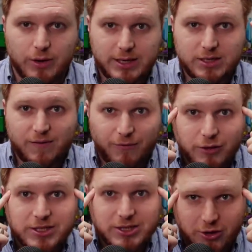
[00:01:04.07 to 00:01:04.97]
you need to
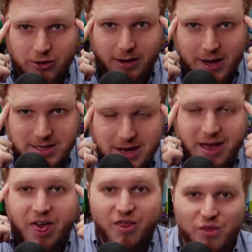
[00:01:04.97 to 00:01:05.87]
first internalize
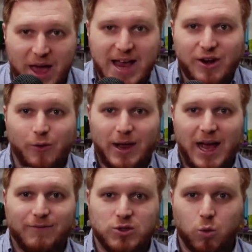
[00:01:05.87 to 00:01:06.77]
they don't
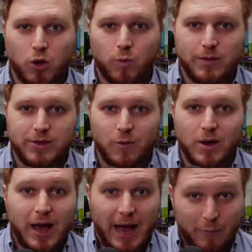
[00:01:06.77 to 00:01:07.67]
have to work with you.
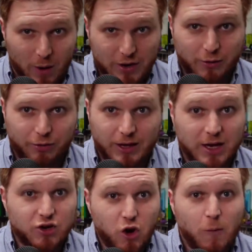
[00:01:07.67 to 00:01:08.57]
And when you're
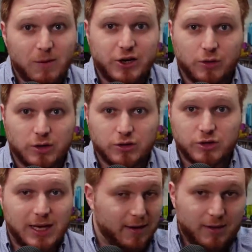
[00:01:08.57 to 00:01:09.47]
thinking, no, but you don't
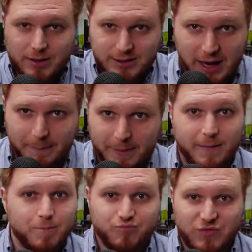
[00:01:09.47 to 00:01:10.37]
understand, stop it.
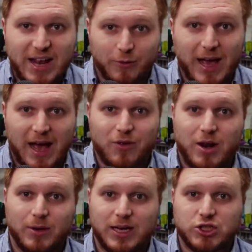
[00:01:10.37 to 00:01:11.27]
They don't have an
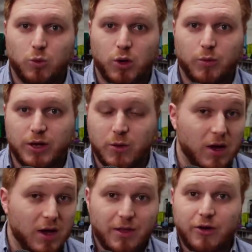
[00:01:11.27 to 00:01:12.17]
obligation to work with you.
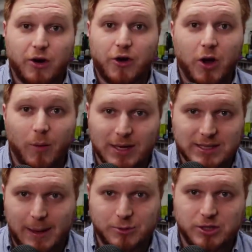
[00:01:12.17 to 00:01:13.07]
There are no
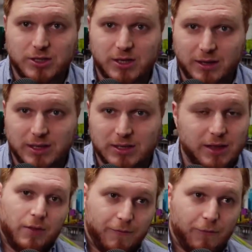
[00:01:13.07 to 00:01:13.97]
exceptions to this.
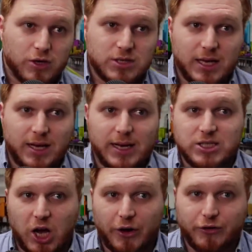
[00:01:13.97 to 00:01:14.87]
The first thing is
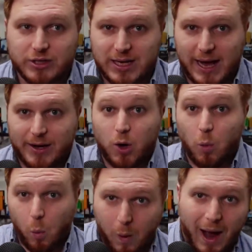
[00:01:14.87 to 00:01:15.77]
to understand
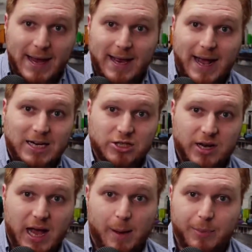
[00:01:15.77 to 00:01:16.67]
why it actually
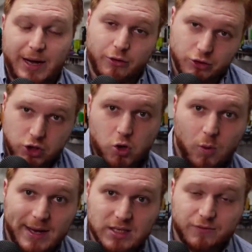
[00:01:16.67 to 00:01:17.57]
happened. Now, there are two
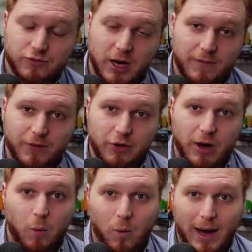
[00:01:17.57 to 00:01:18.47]
ways of trying to figure
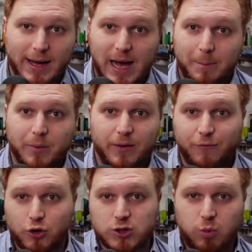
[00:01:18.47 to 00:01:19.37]
out why it happened. The
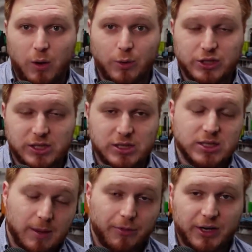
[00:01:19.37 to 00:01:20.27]
first way, which is
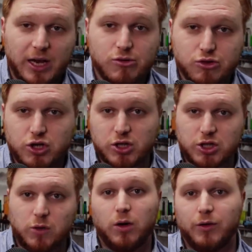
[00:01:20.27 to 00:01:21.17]
something that you should
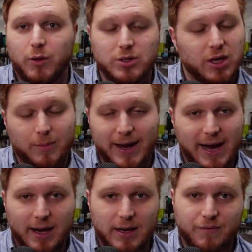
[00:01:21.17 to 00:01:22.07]
do, although it's going to be
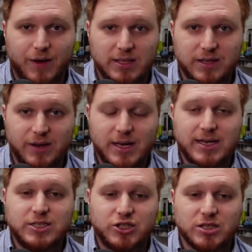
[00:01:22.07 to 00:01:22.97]
highly ineffective,
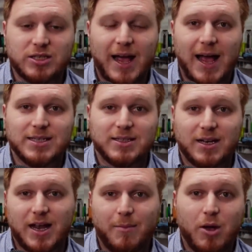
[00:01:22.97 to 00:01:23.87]
is just asking
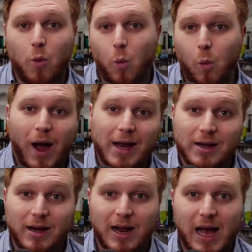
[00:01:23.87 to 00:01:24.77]
them, why did
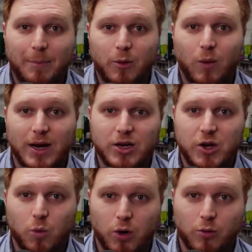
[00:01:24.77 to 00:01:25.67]
it happen? Why didn't
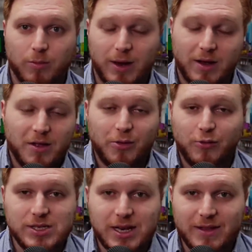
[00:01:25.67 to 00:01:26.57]
you work with me? The
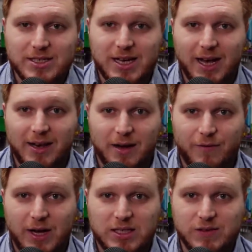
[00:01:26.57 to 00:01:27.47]
reason that this is highly
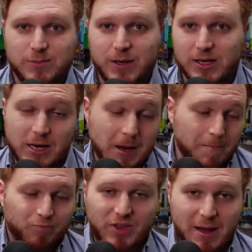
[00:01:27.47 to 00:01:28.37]
ineffective is because
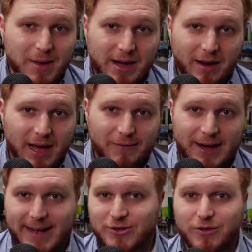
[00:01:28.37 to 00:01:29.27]
they may not have an
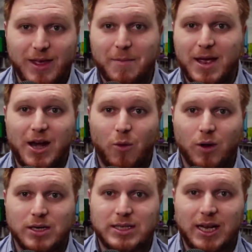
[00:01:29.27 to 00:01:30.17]
answer. They may not
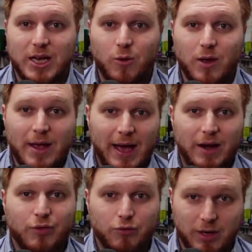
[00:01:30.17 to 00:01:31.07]
want to tell you. And
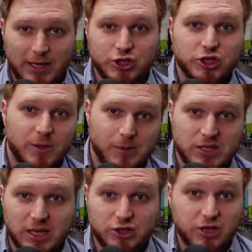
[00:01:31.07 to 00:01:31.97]
if the relationship is
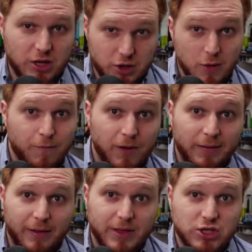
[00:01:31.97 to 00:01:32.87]
such that you felt
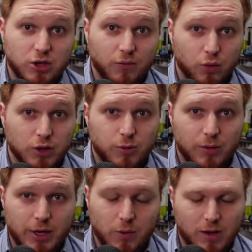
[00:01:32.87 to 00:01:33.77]
that they should have worked
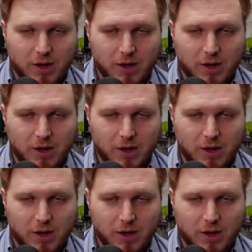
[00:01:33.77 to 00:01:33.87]
with you,